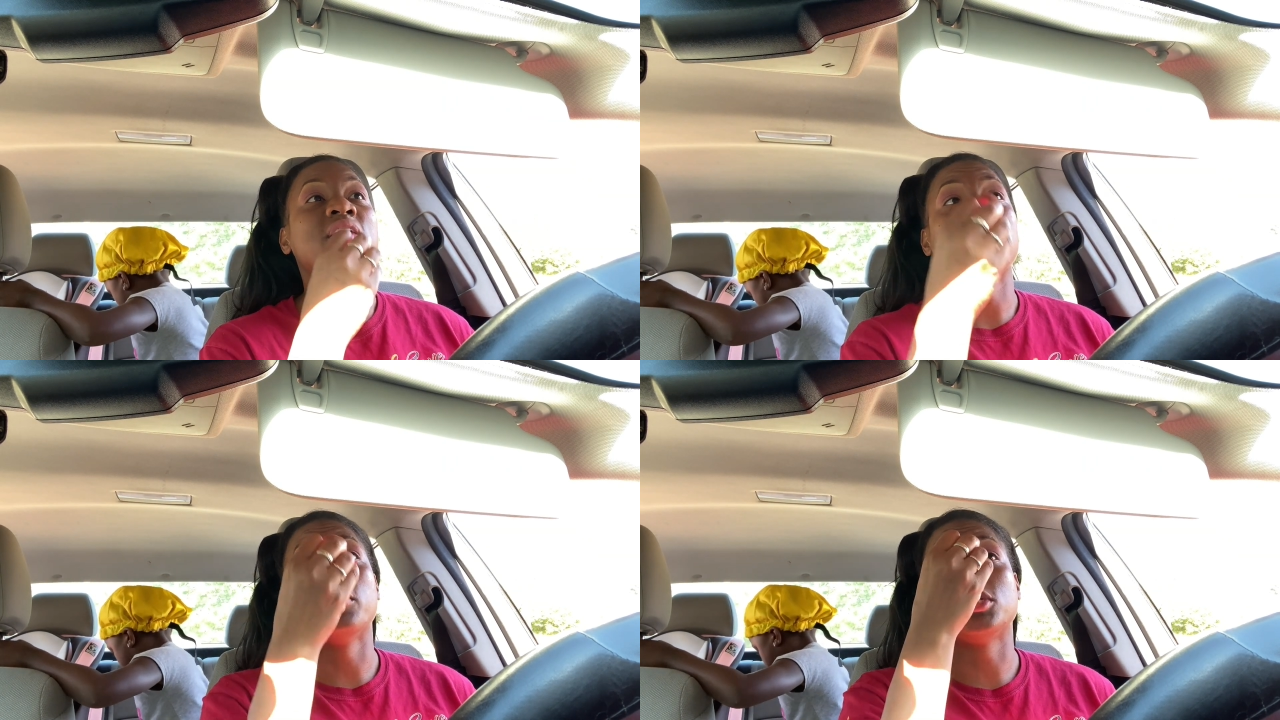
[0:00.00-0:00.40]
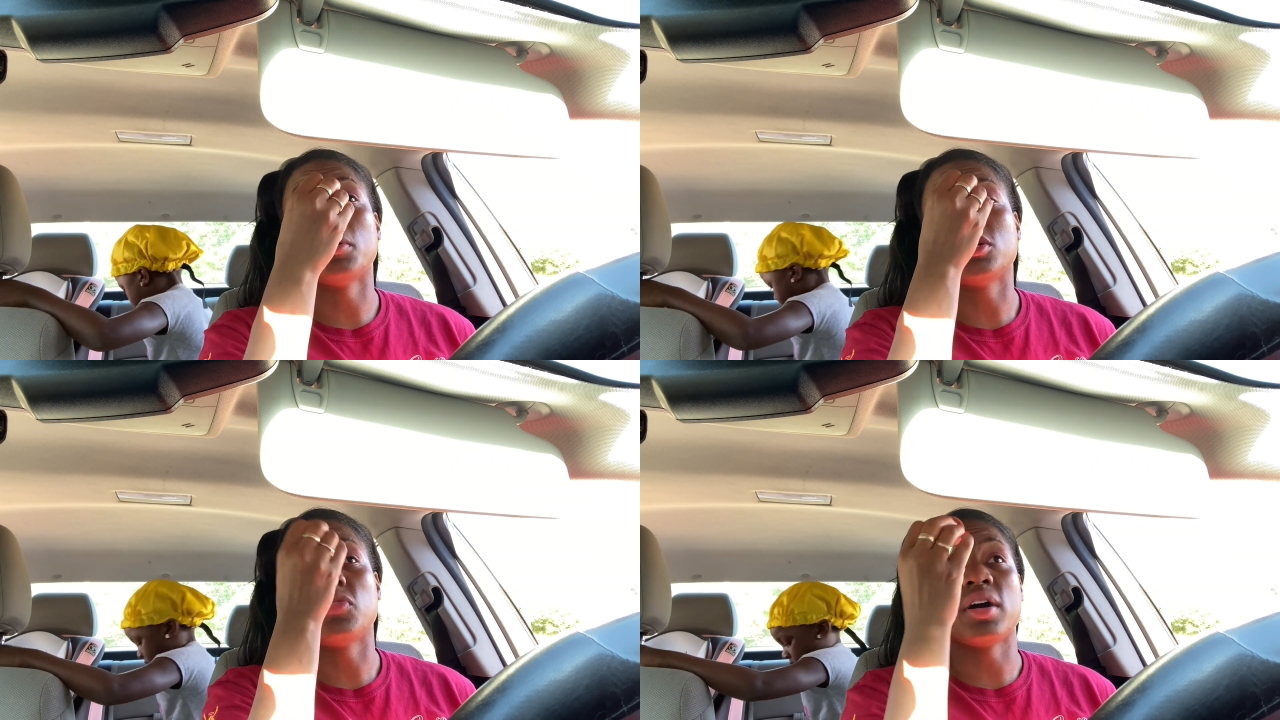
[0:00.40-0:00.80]
It was so
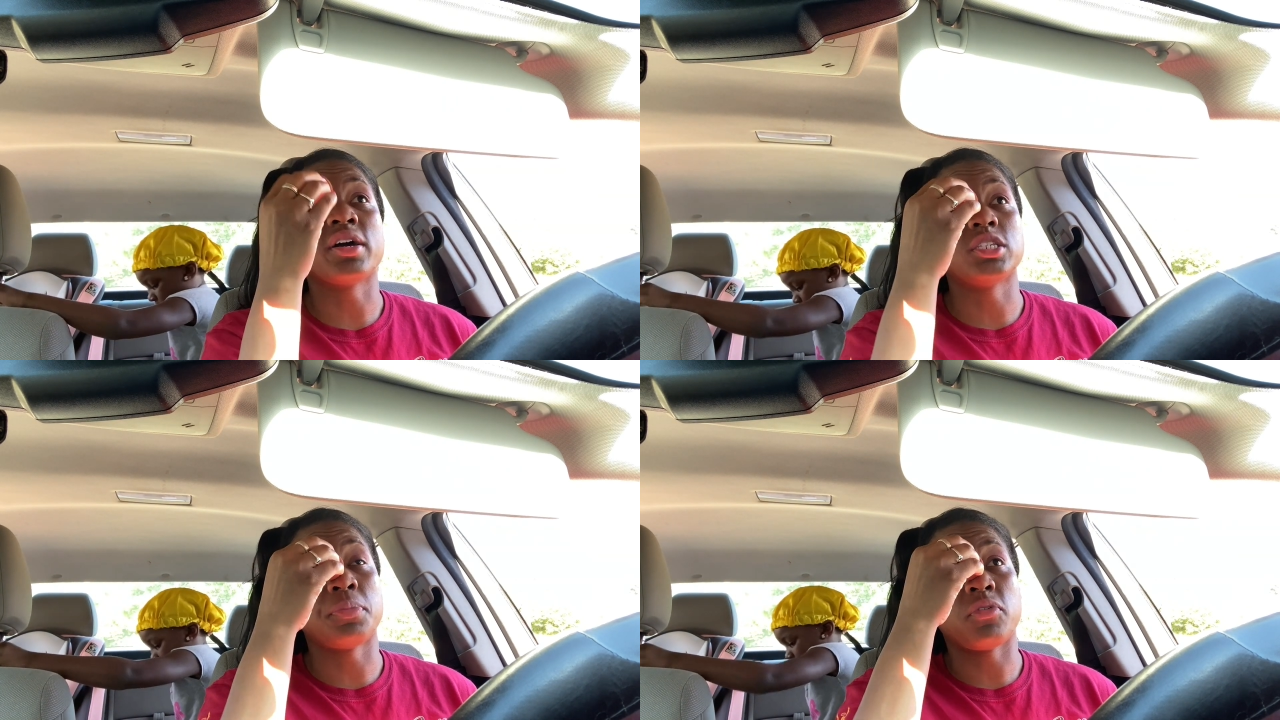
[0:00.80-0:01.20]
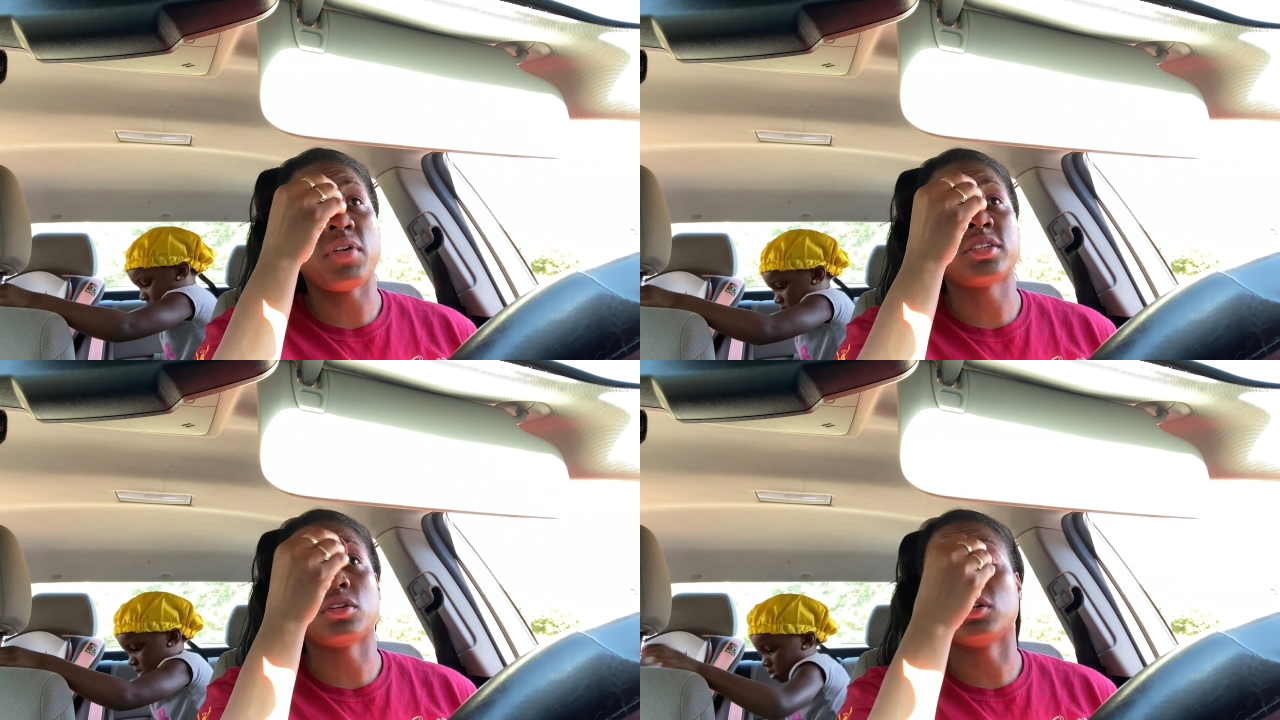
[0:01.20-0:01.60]
much fun because the
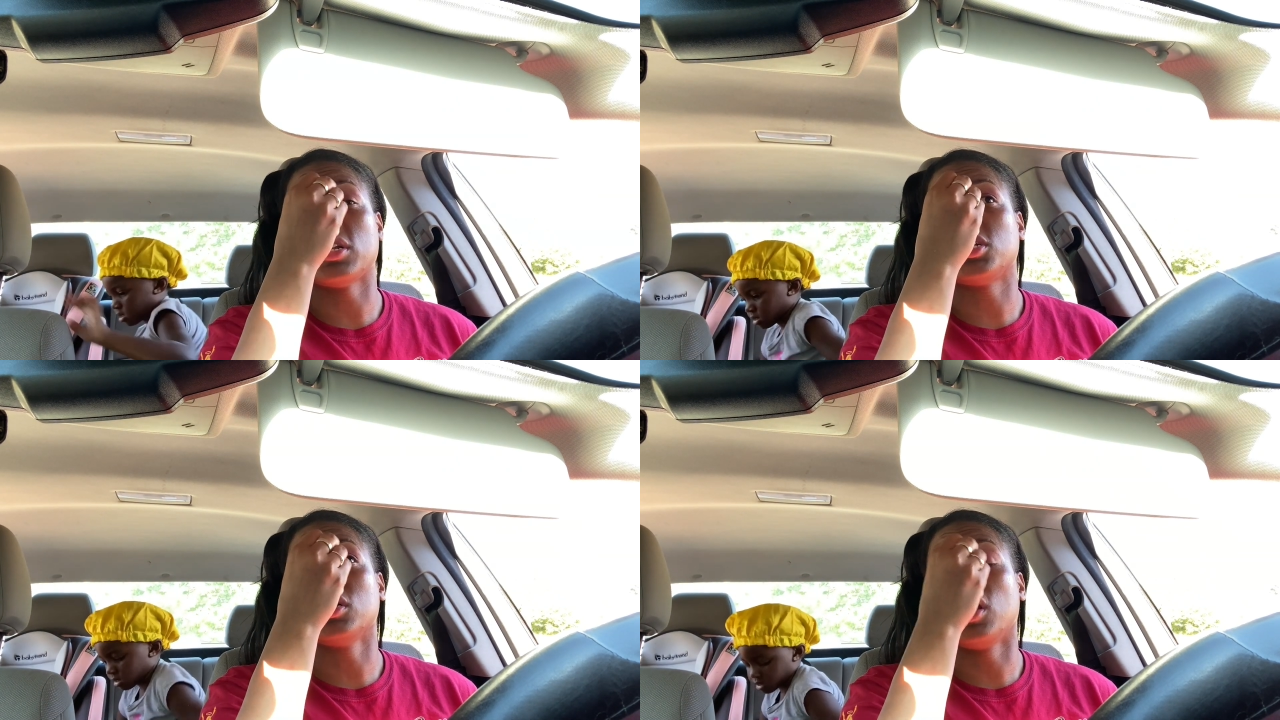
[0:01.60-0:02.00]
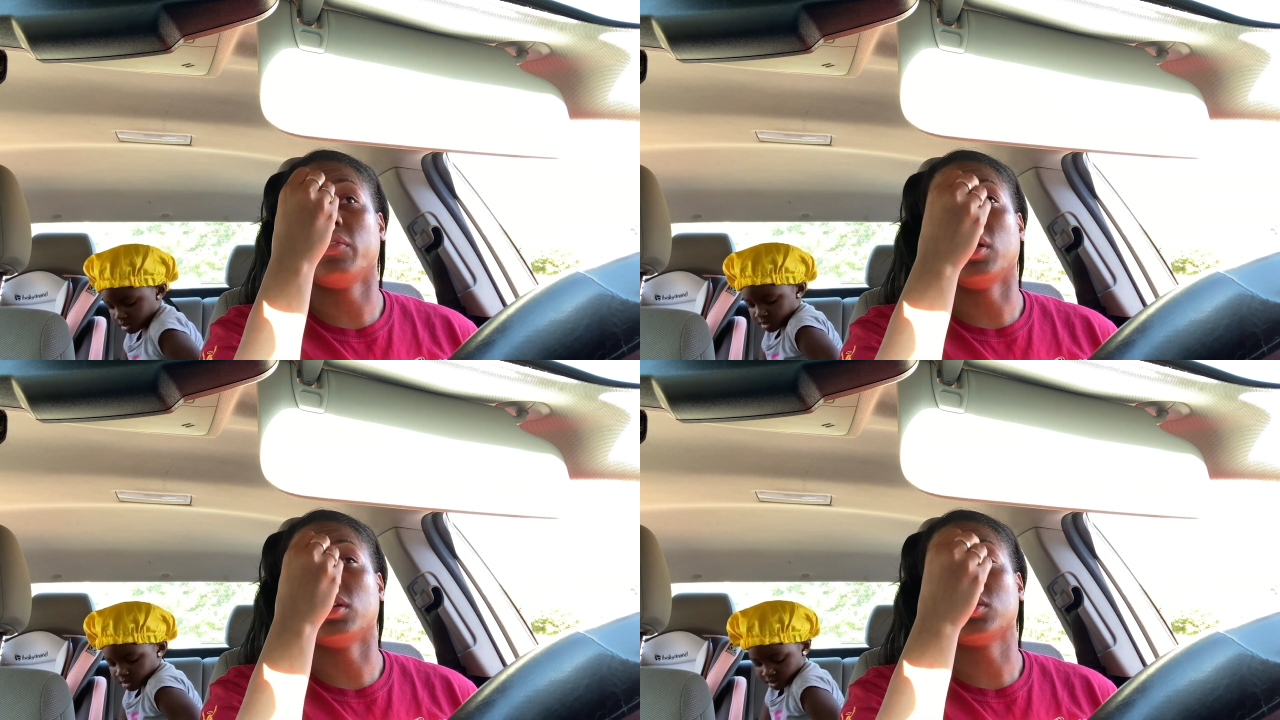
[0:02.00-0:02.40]
professor, that she
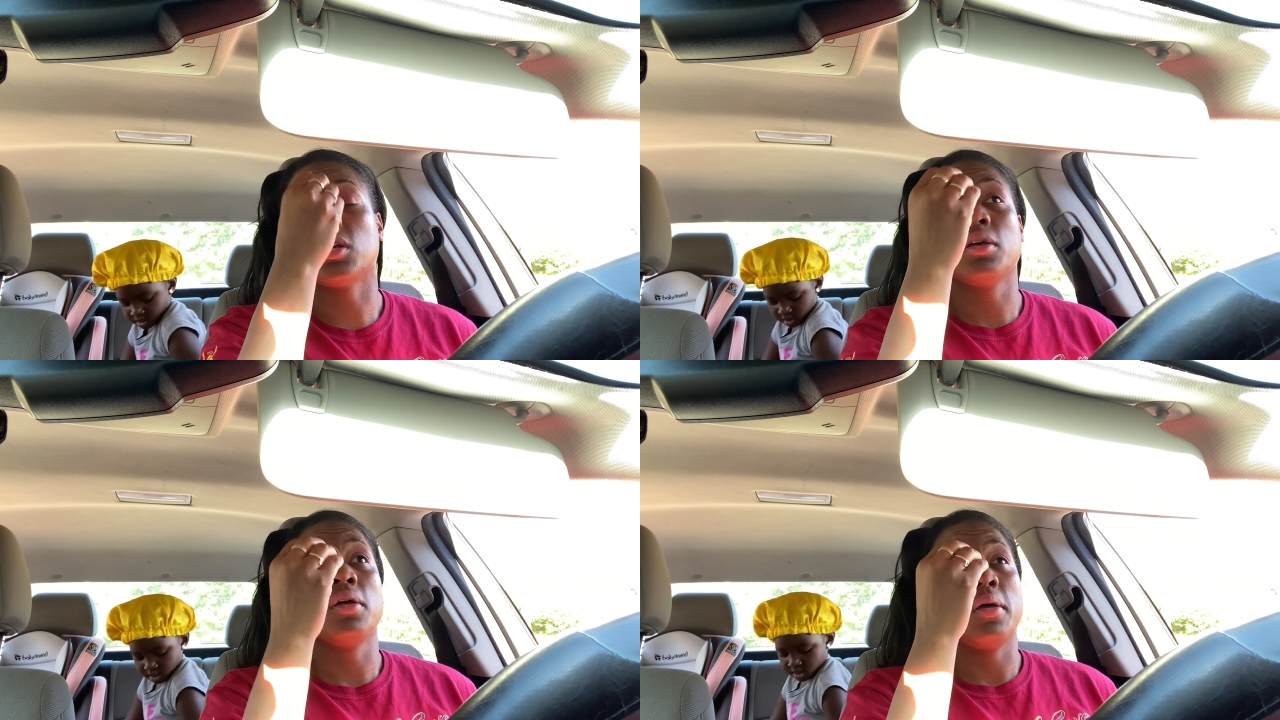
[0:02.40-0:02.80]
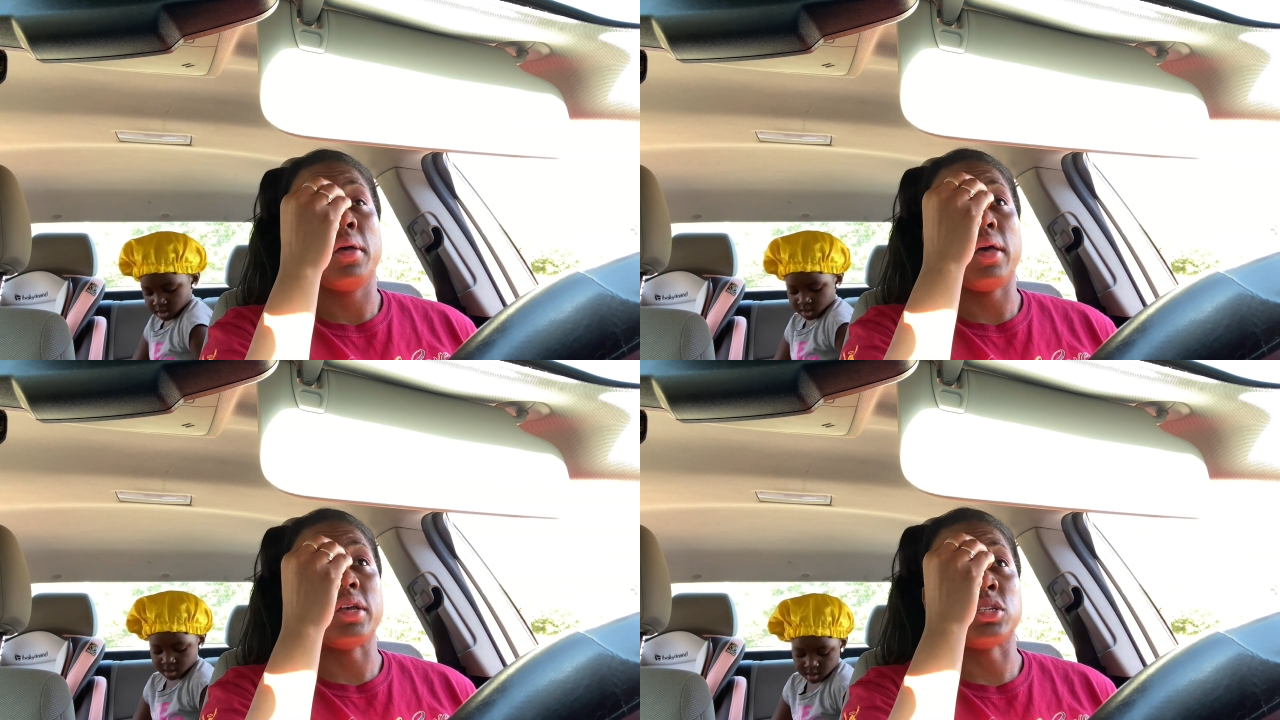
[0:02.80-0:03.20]
loved us.
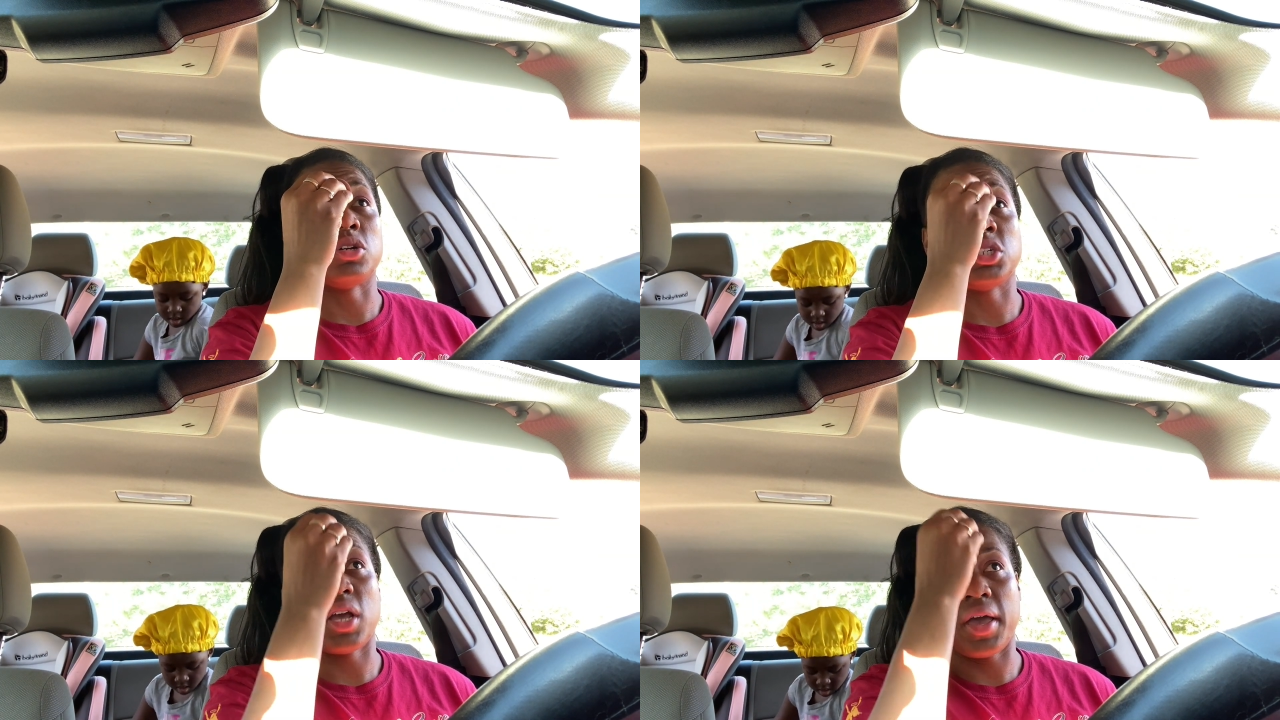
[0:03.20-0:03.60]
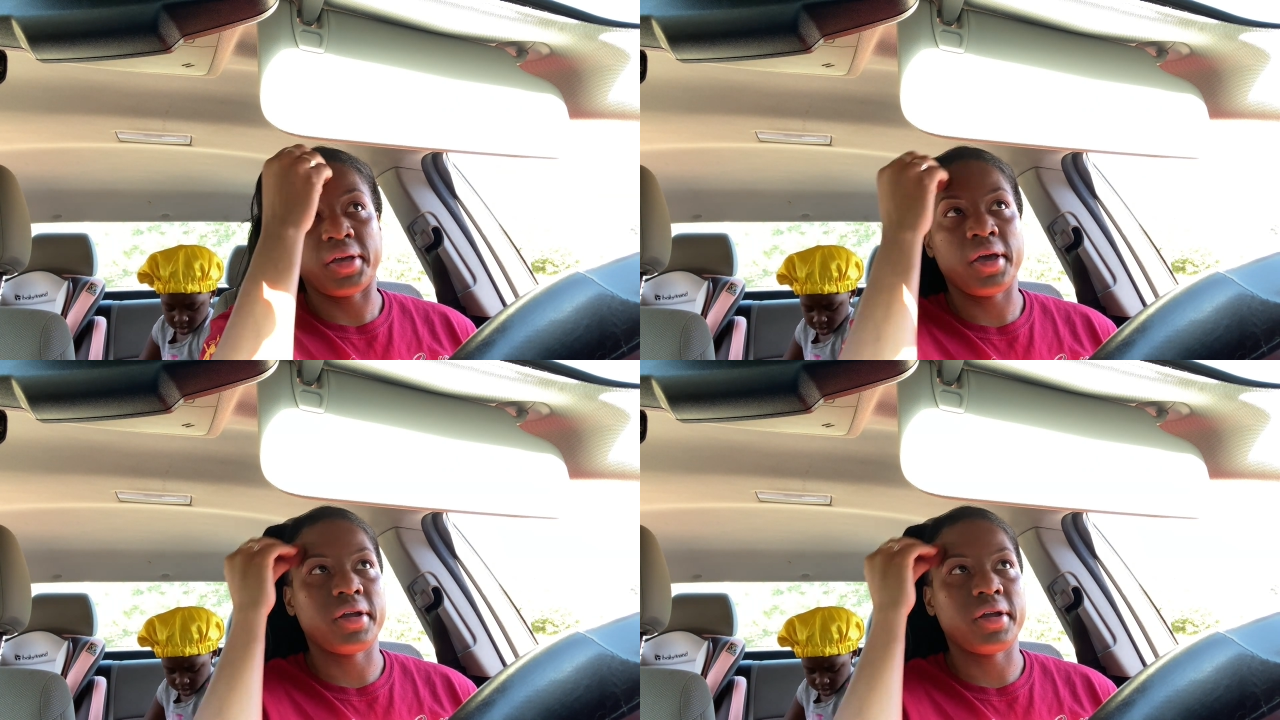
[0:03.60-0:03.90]
And so she didn't care